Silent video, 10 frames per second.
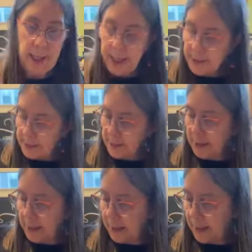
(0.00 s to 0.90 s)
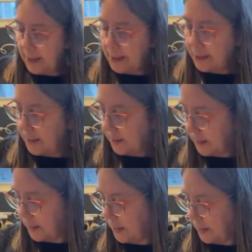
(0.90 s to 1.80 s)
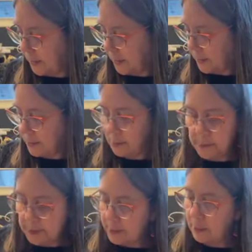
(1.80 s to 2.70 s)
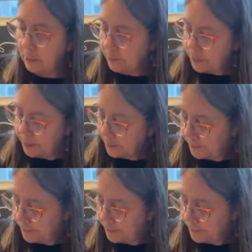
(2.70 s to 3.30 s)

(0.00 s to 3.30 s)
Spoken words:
let's get some silver.